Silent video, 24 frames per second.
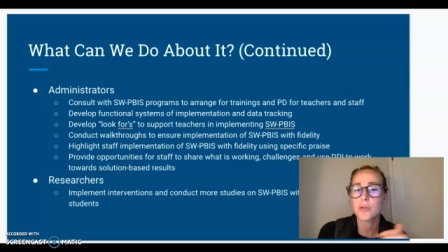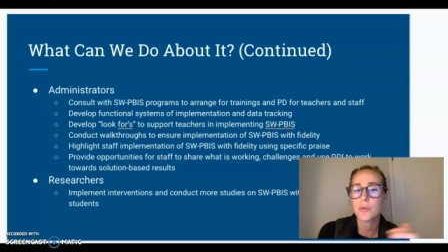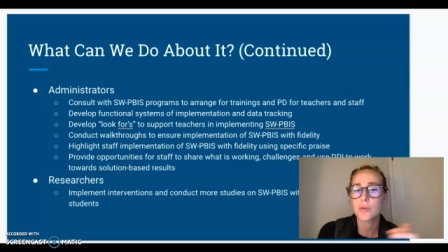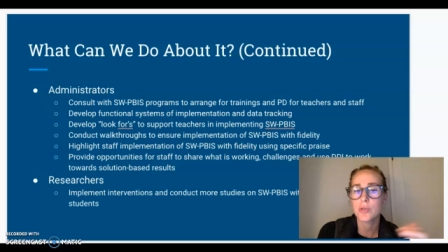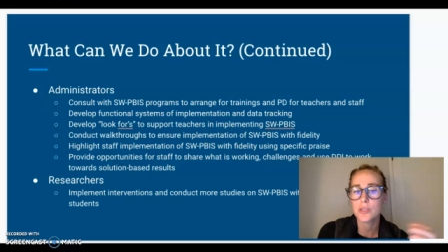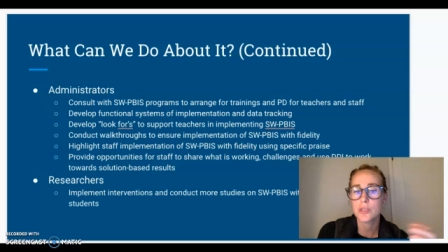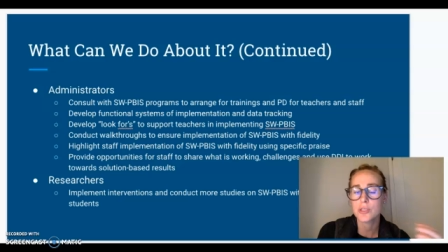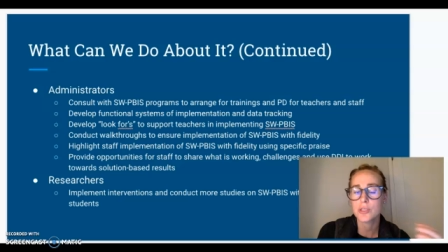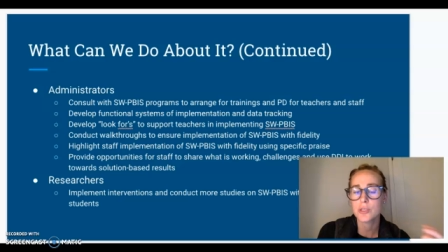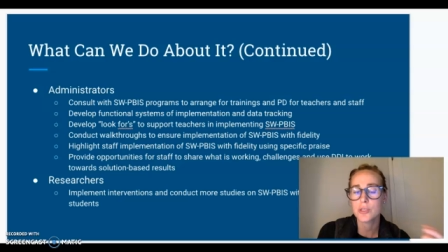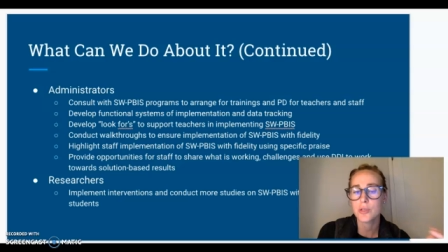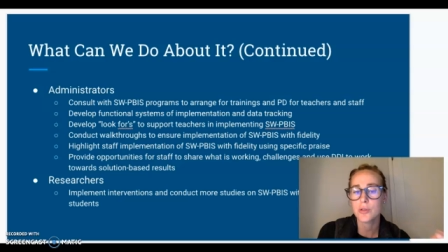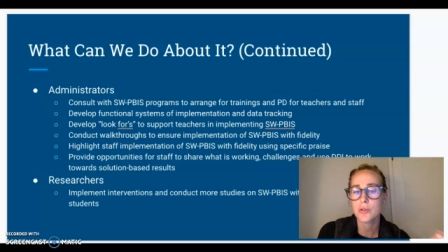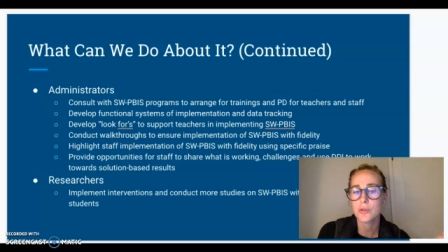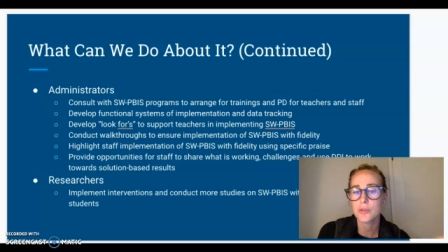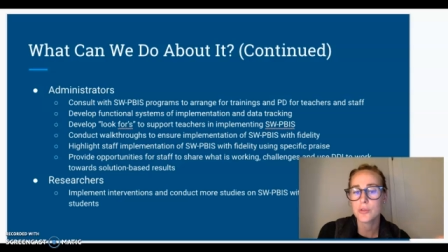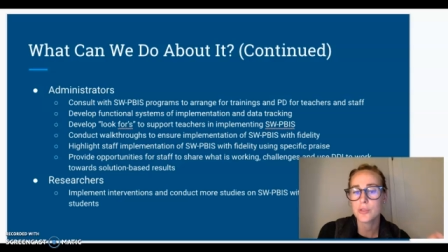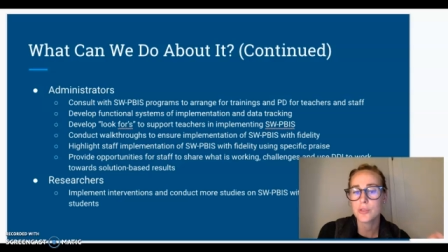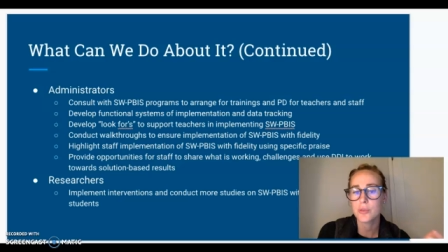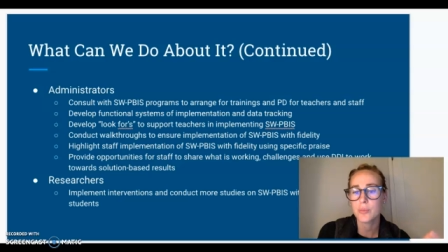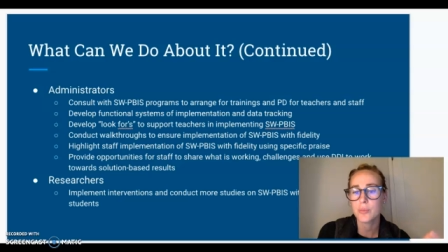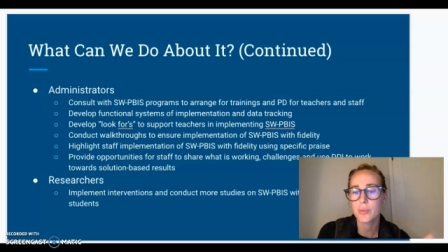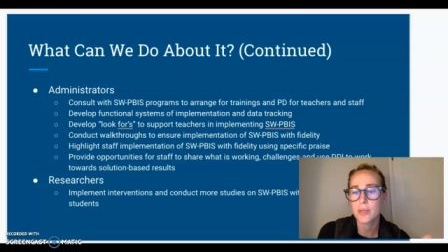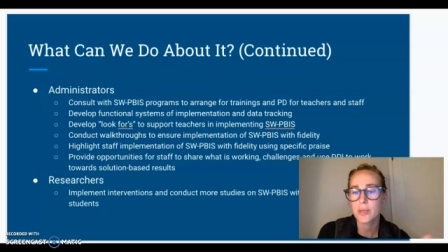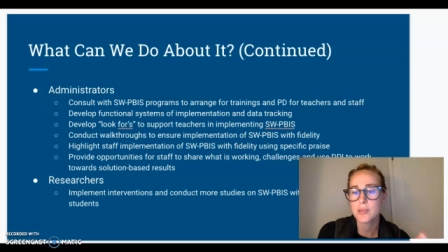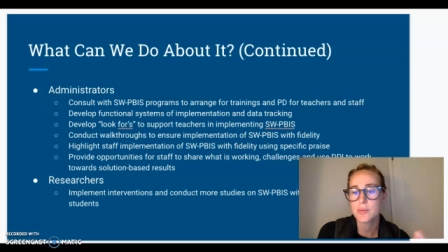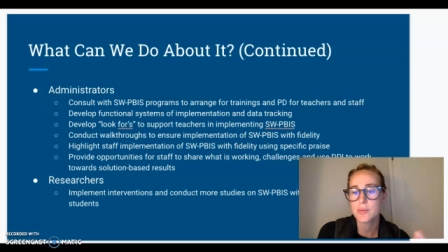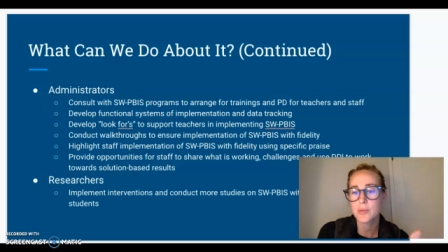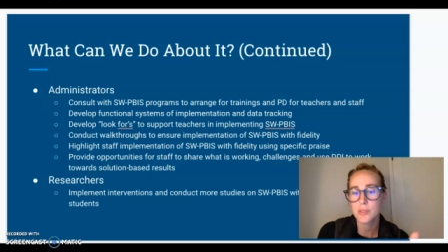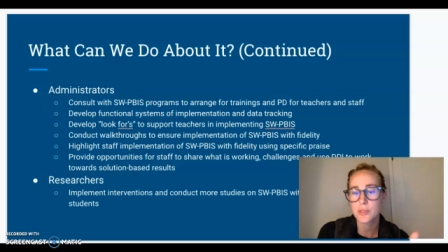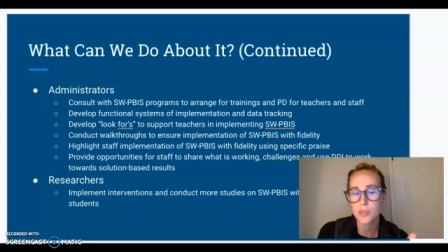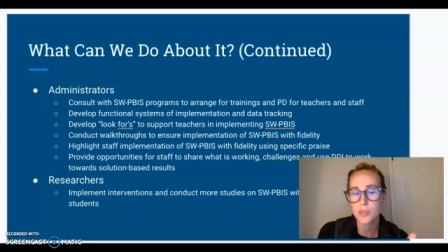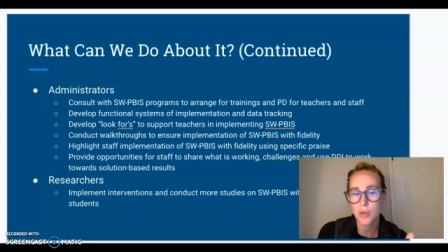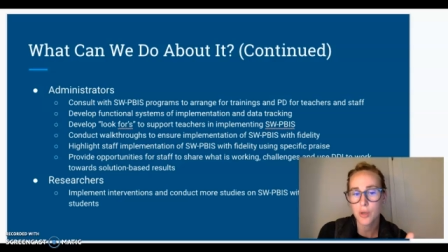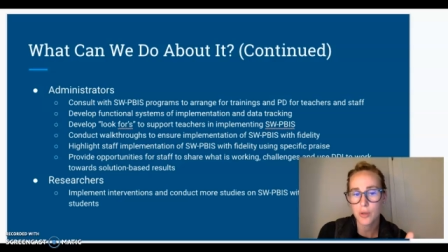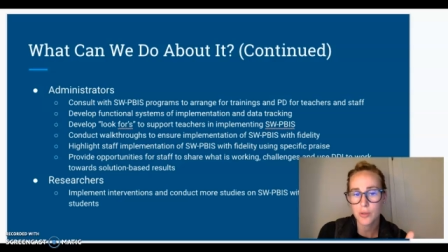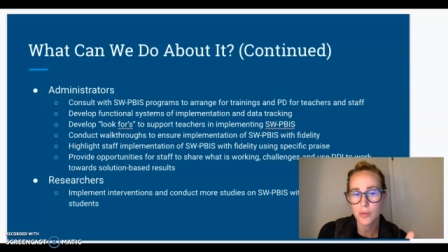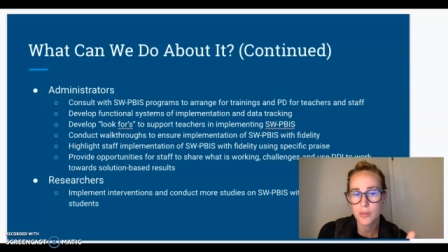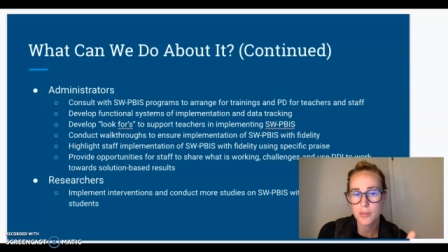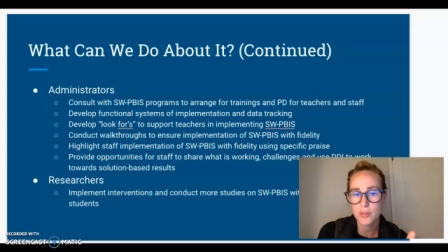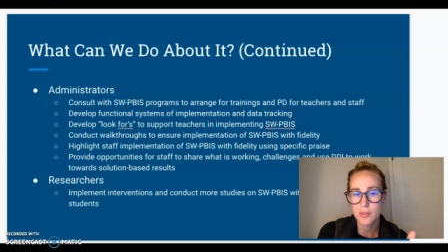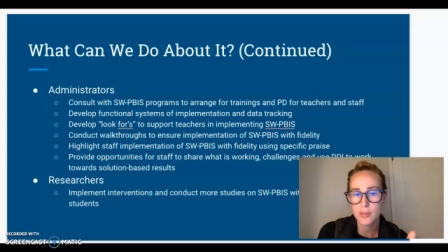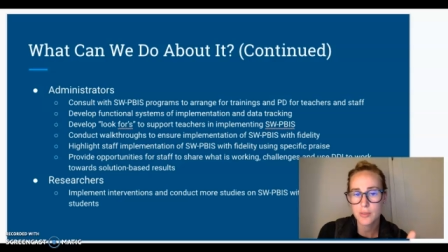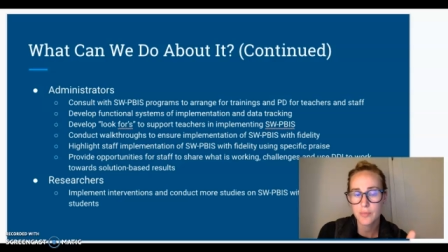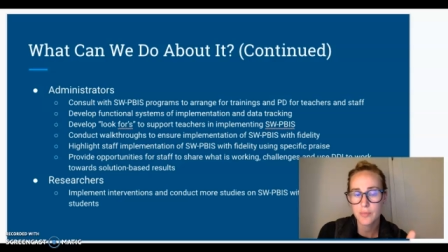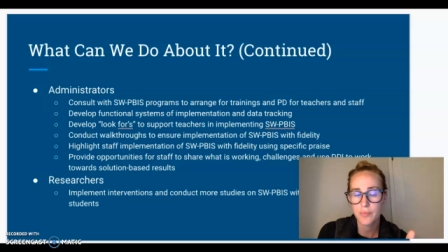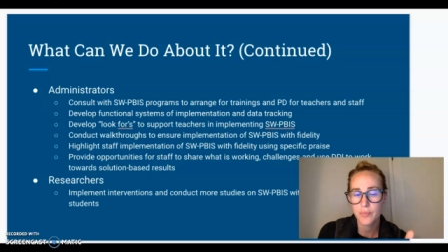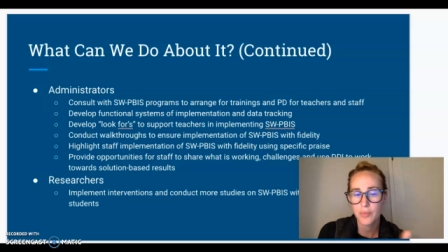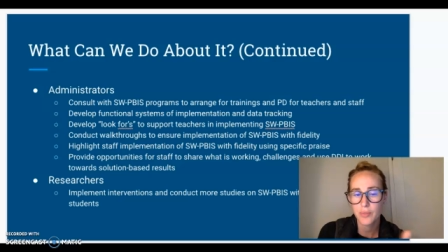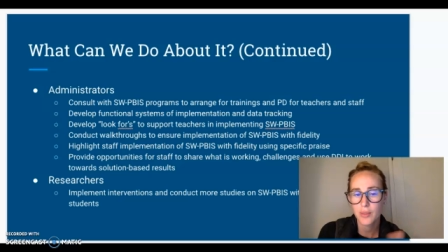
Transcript: towards solution-based results.